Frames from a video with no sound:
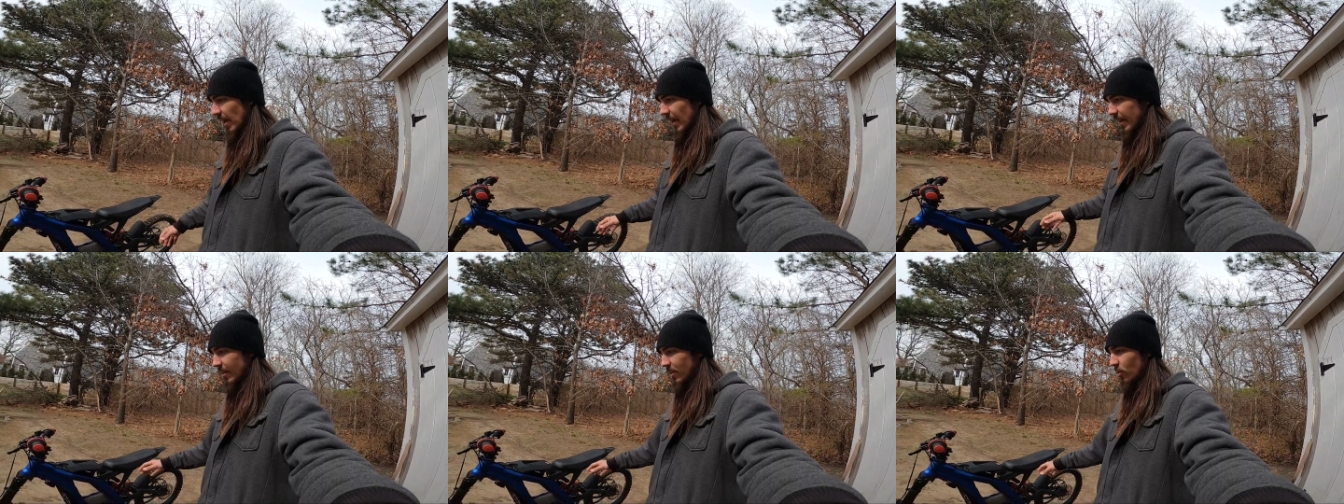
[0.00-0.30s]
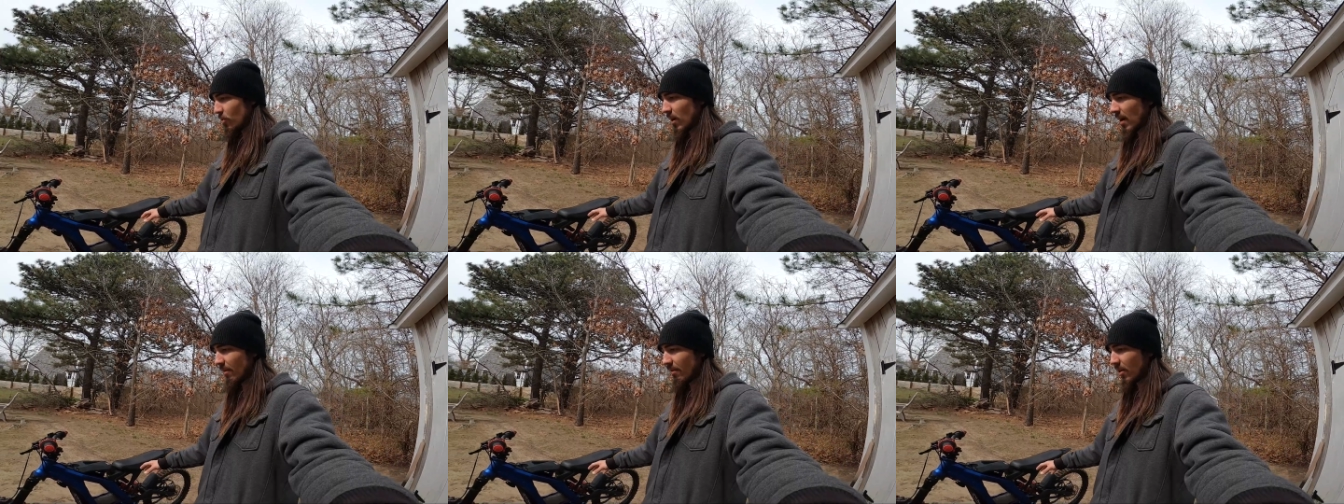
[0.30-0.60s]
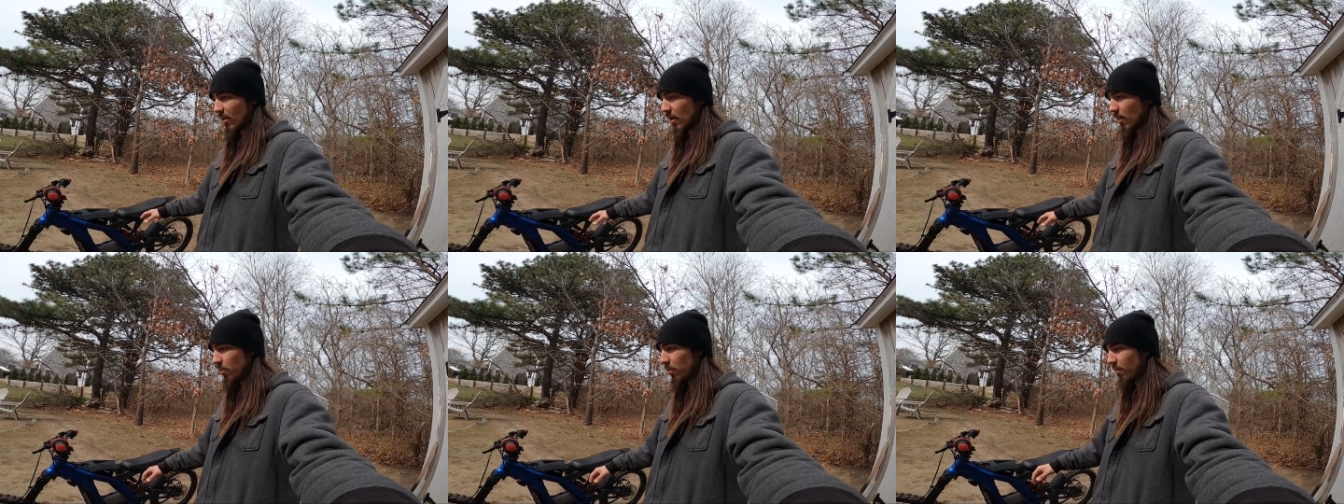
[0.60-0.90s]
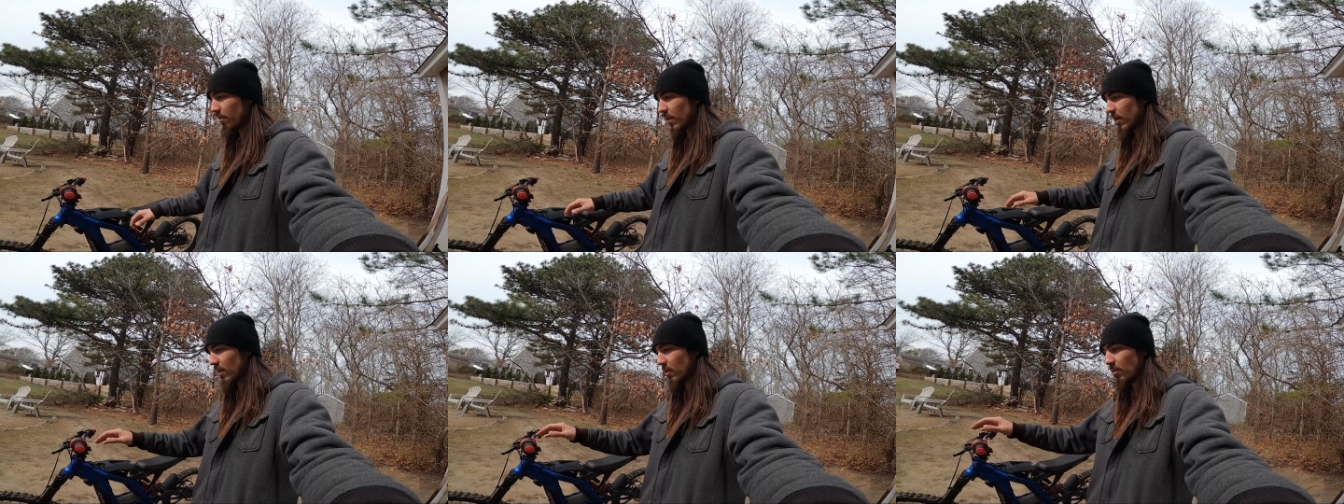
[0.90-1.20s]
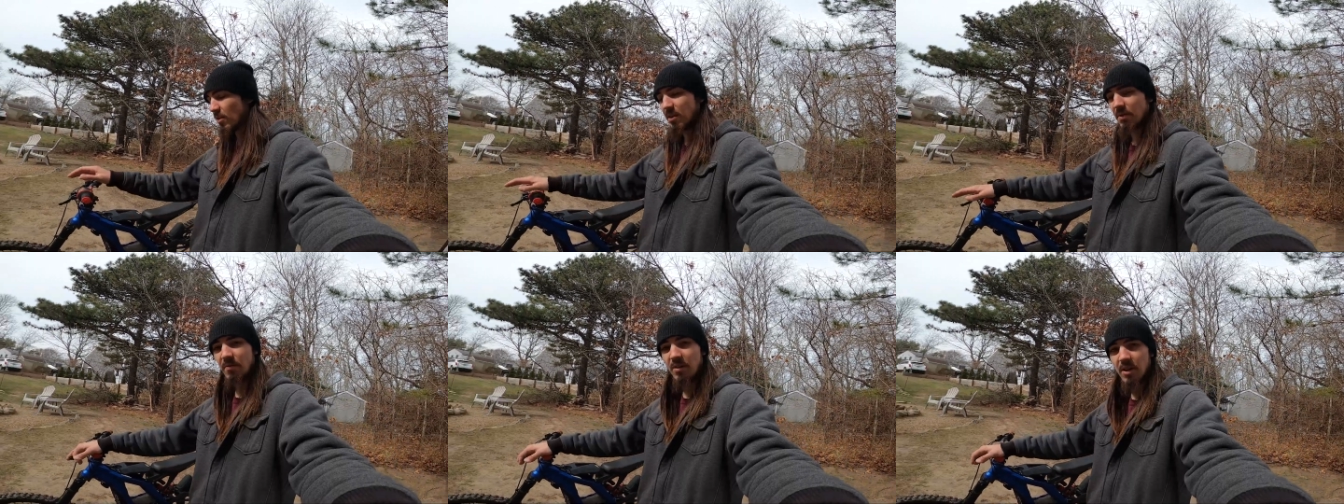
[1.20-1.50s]
I do have a couple
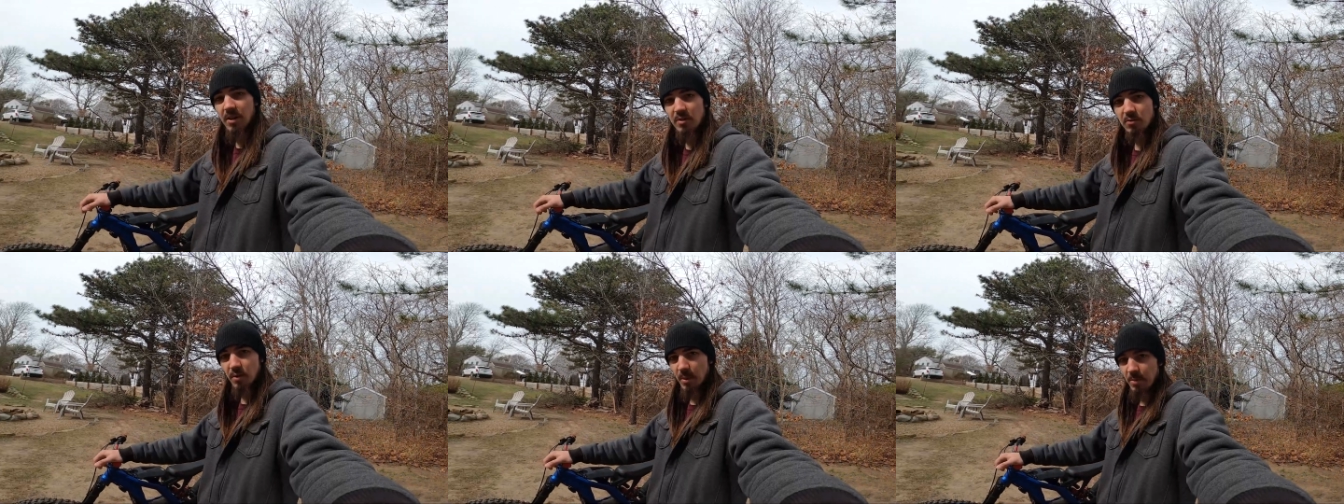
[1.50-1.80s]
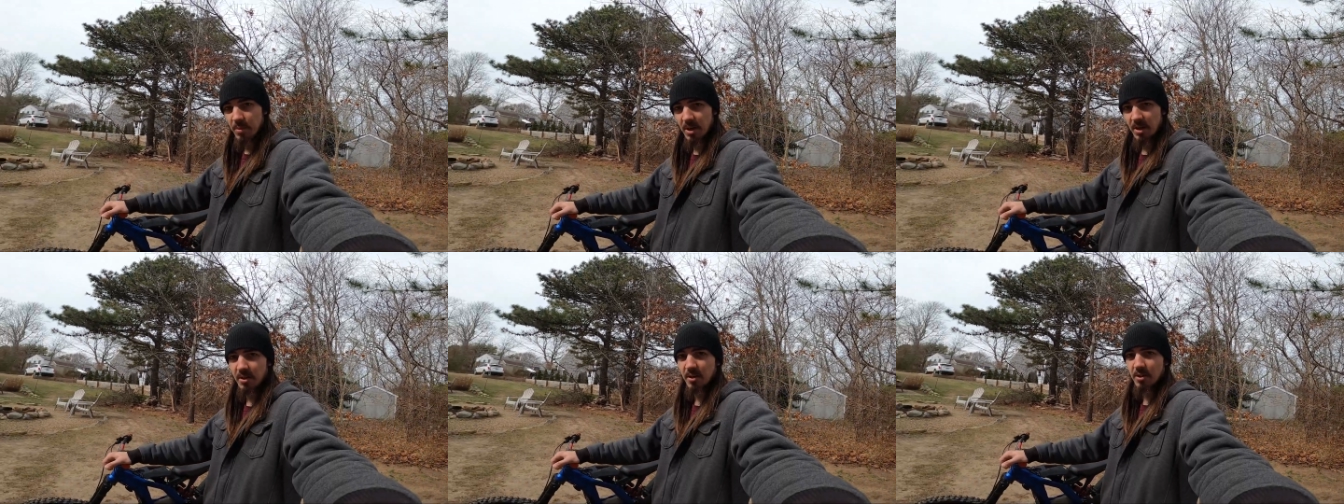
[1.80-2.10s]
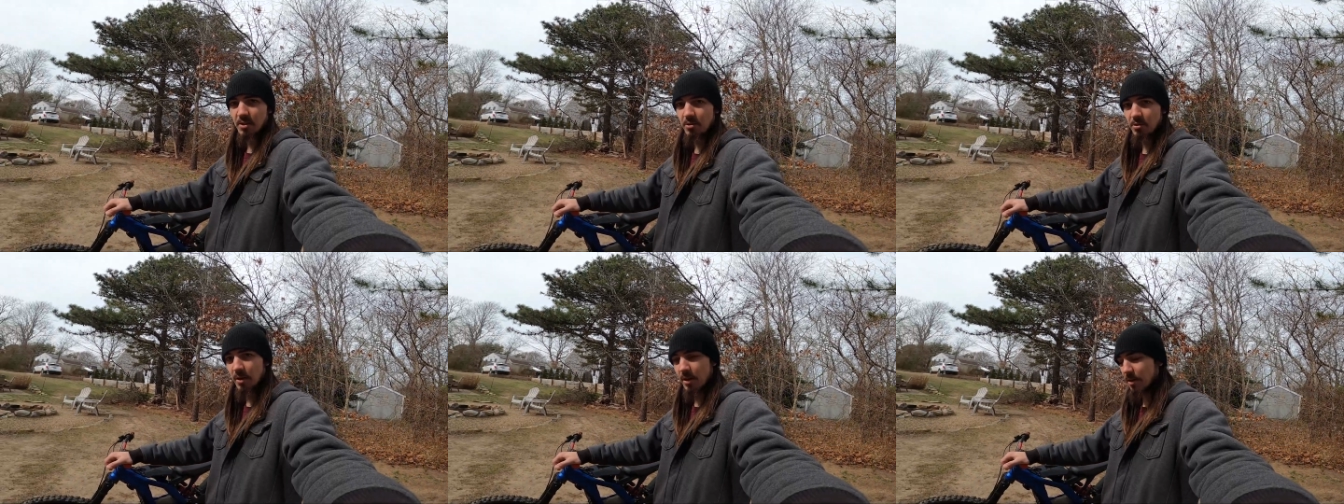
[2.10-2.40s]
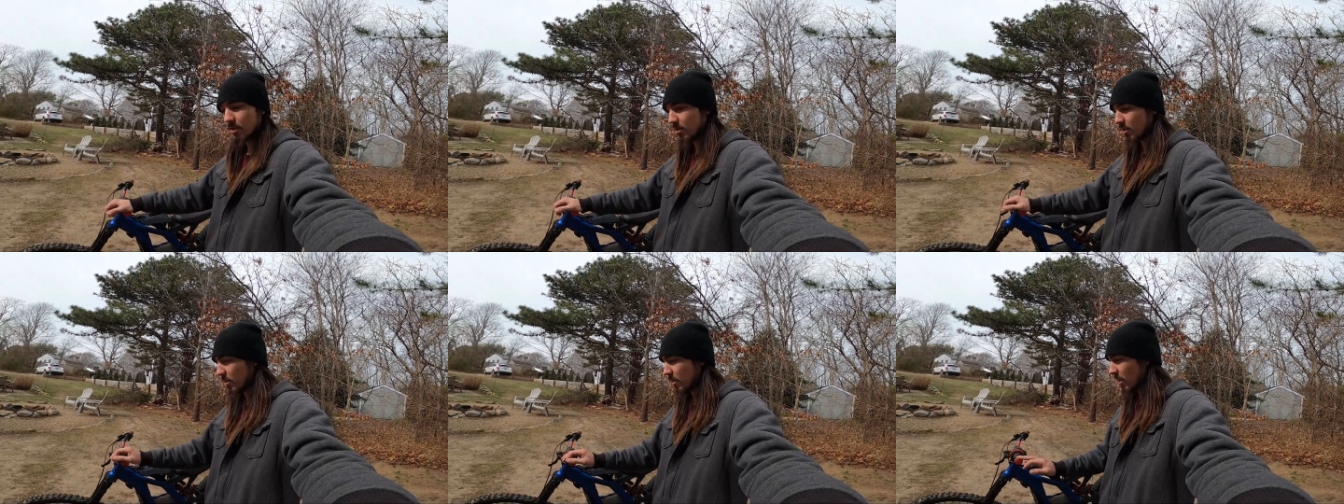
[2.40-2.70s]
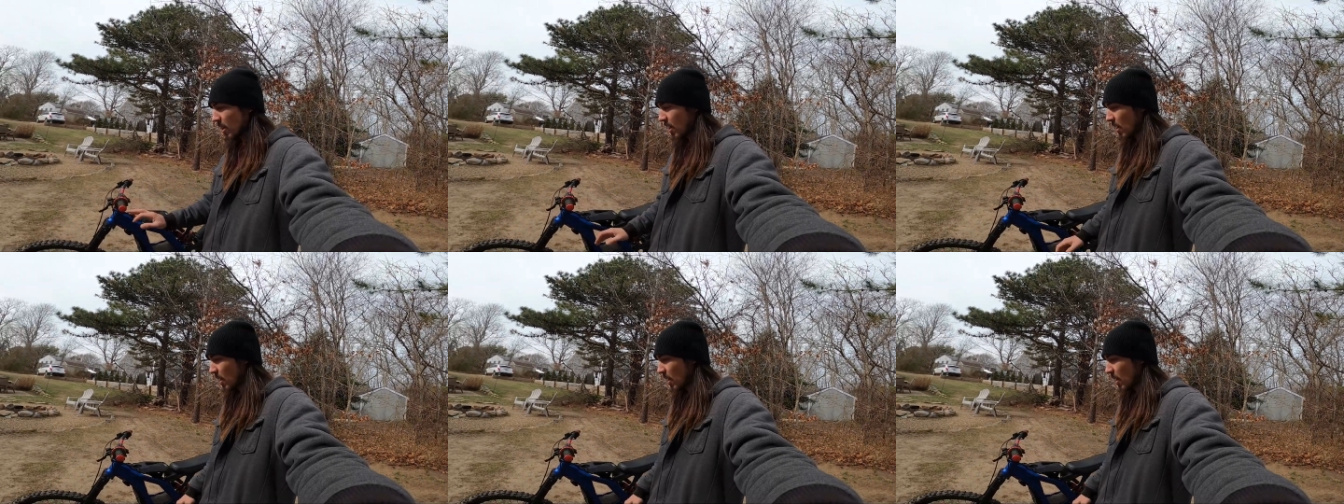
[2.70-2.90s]
videos of us ripping on the trails